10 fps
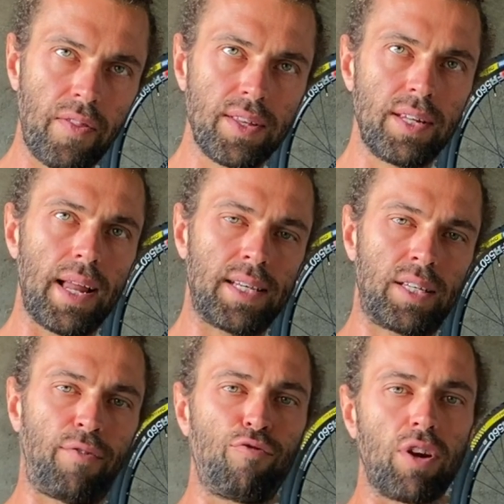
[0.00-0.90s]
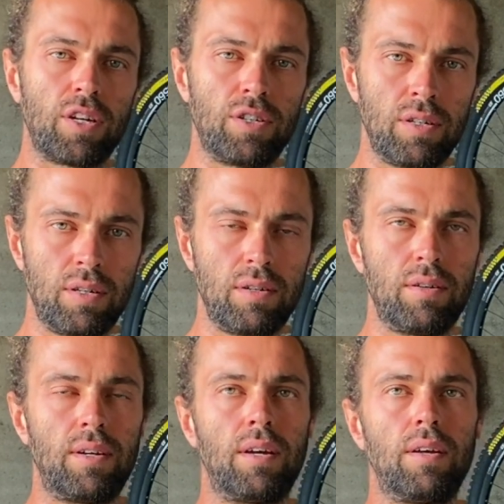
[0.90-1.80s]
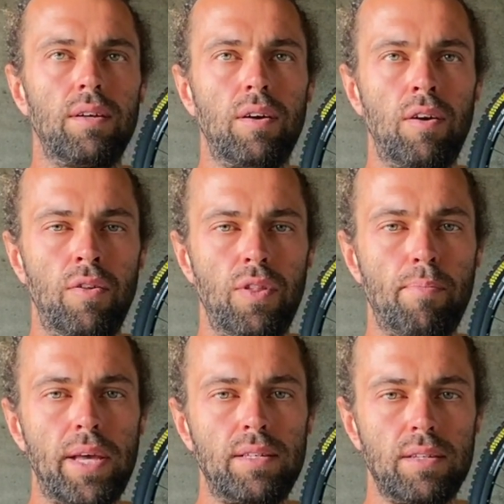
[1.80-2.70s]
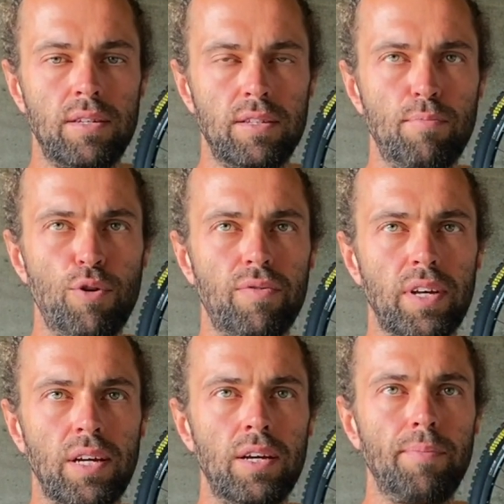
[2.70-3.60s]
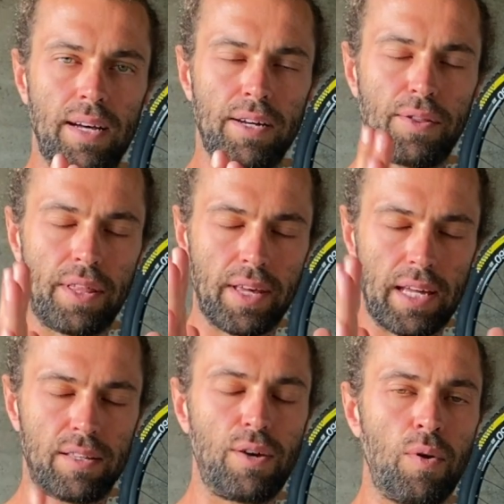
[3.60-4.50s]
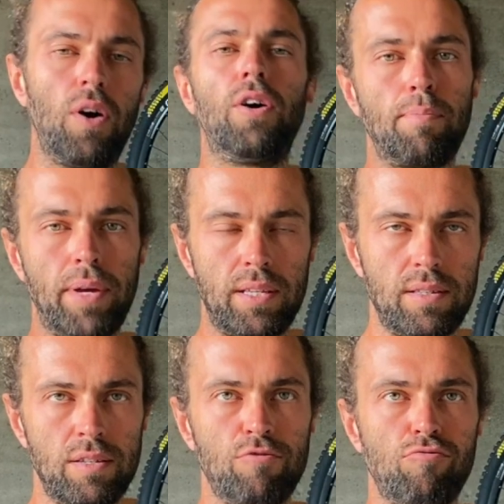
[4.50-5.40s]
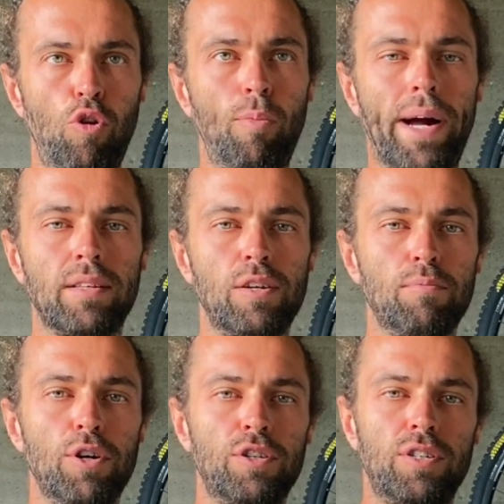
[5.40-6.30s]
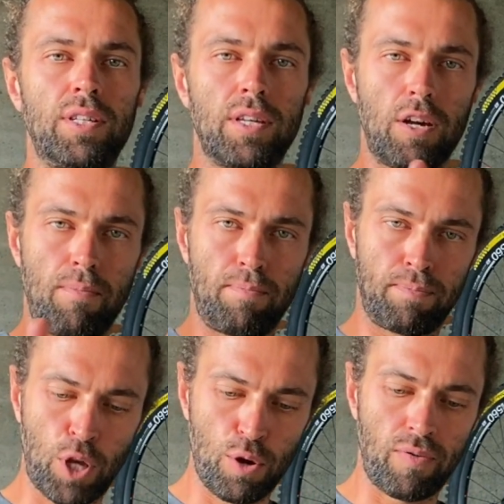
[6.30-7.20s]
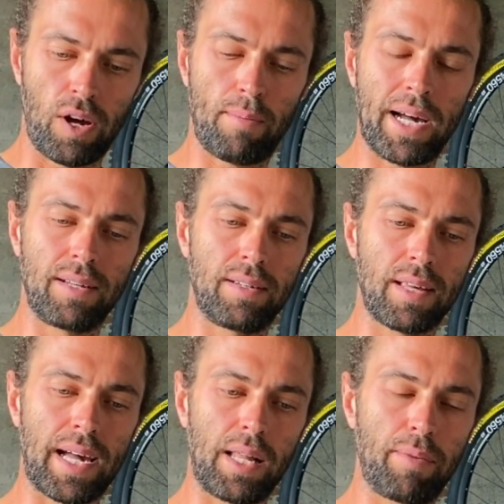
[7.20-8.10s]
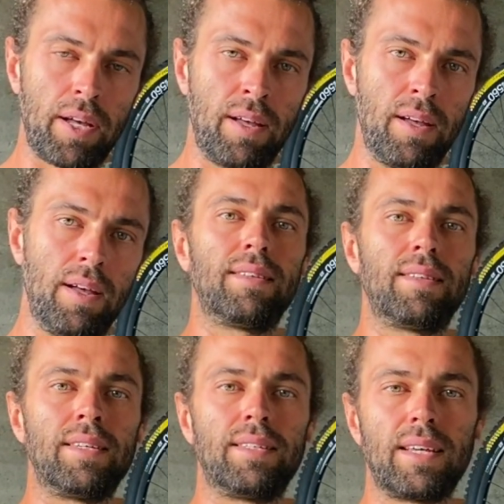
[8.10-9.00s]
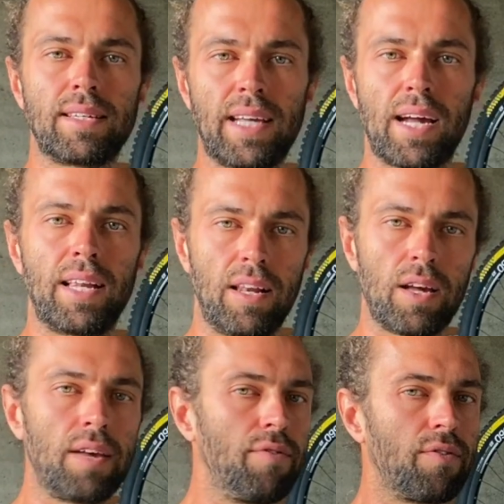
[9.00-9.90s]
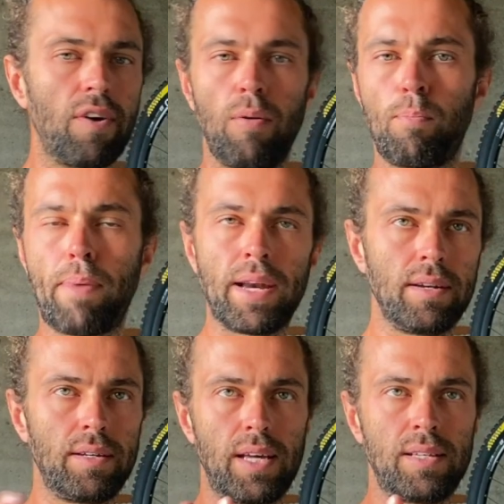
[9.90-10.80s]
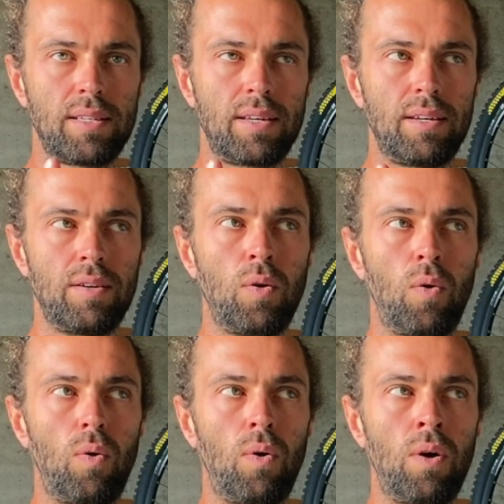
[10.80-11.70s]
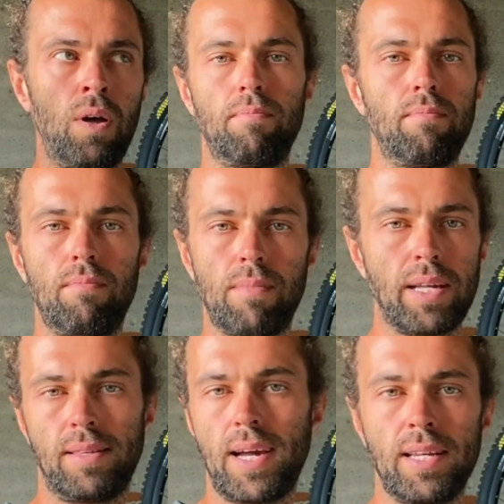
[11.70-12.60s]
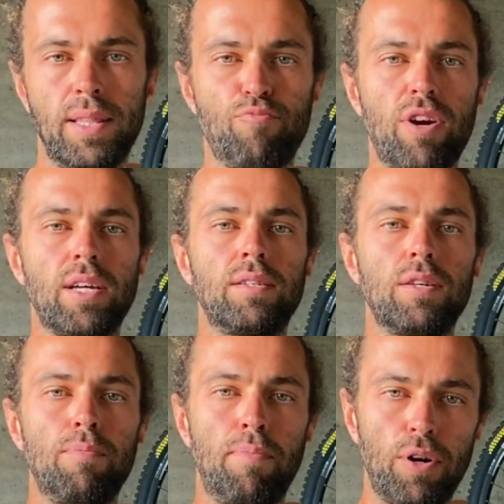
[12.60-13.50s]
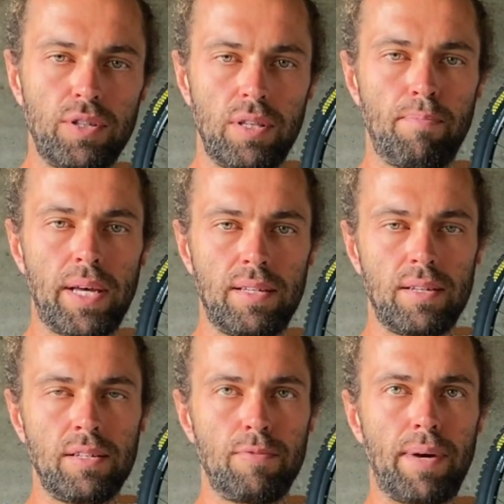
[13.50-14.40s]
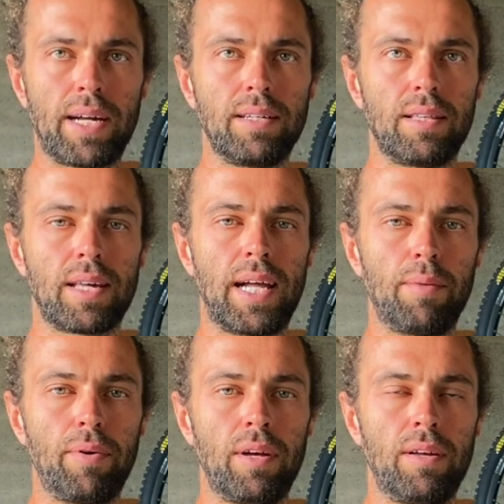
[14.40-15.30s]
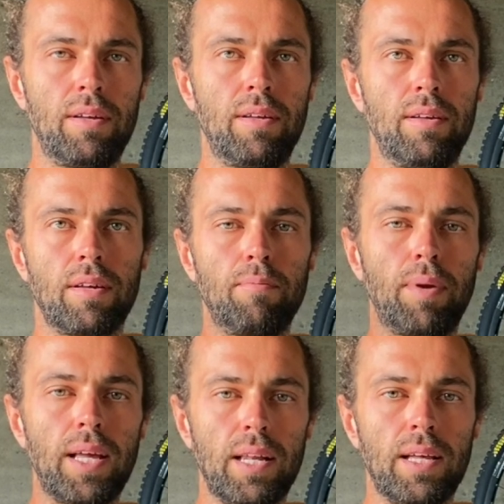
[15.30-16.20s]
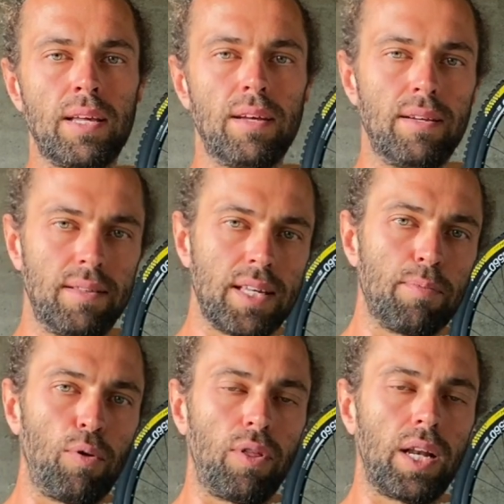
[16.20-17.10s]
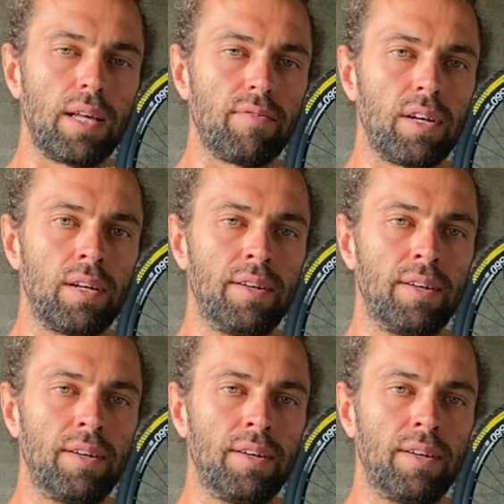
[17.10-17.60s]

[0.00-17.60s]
there's less friction on the pistons moving, and I think they get too hot, the pistons roll back too much and they go too far back into the caliper. This is exactly like if you've got a bent disc or maintaining the brakes and you push the pistons back into the caliper completely, then you pull the lever.